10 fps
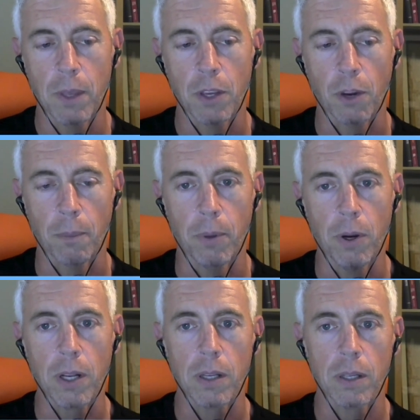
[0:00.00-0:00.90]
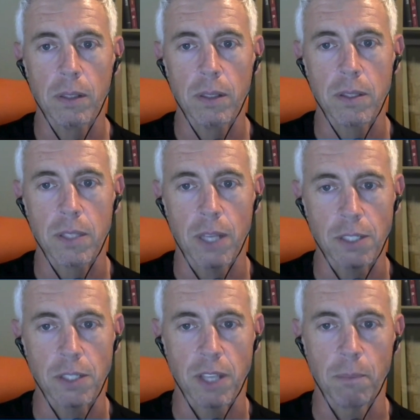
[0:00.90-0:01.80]
Your book
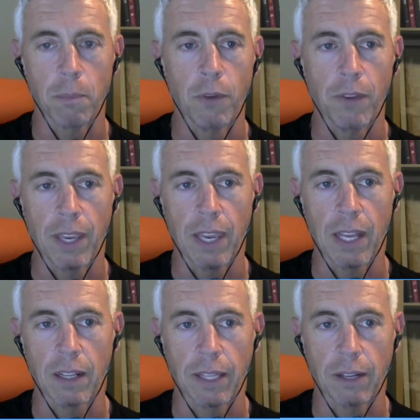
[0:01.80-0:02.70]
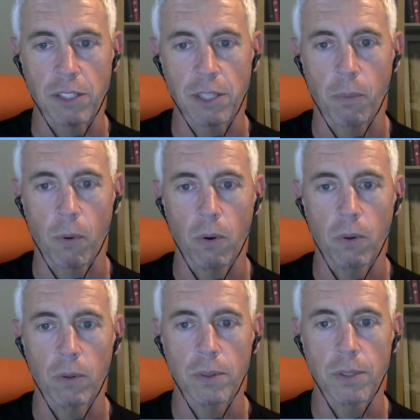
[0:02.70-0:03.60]
touches on moving into leadership
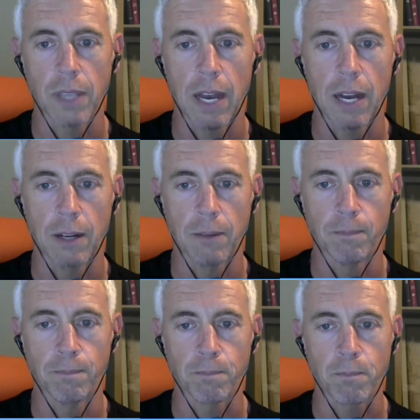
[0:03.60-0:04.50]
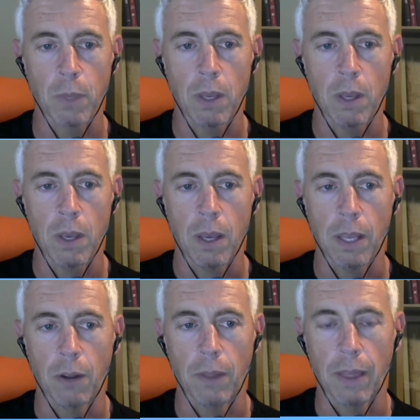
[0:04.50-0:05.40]
roles.
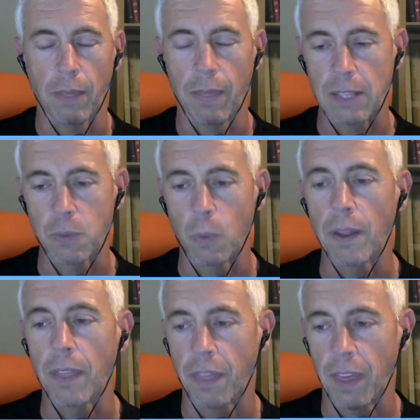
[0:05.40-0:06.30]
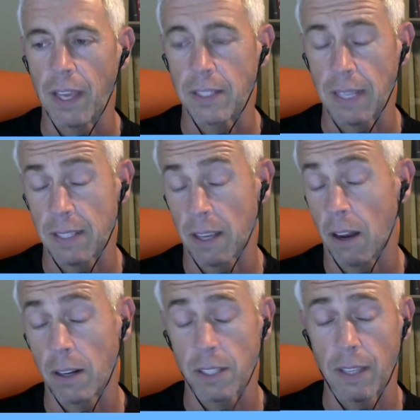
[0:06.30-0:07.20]
That's one of the things,
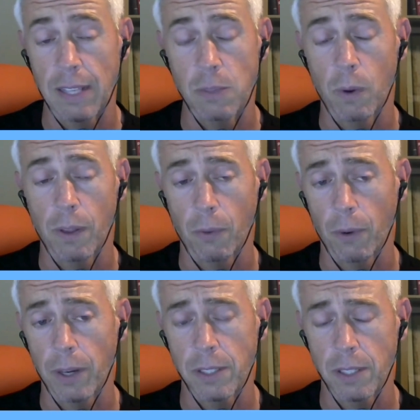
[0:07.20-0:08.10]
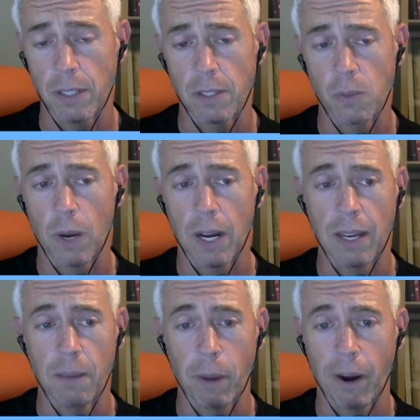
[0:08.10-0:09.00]
that's one of the reasons
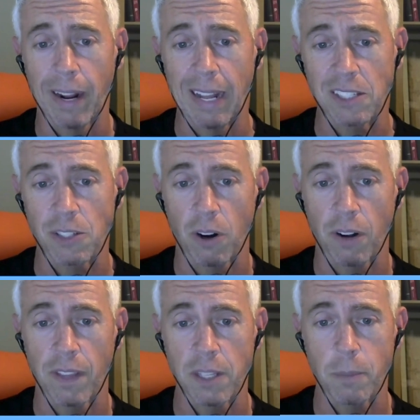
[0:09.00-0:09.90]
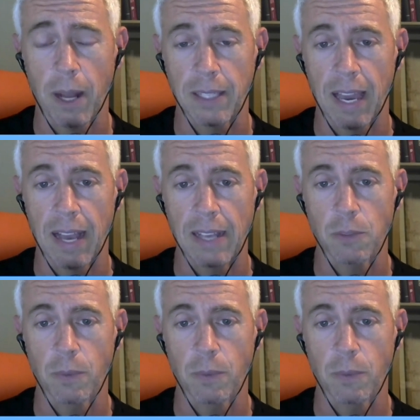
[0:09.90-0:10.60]
why Mary and I started this podcast.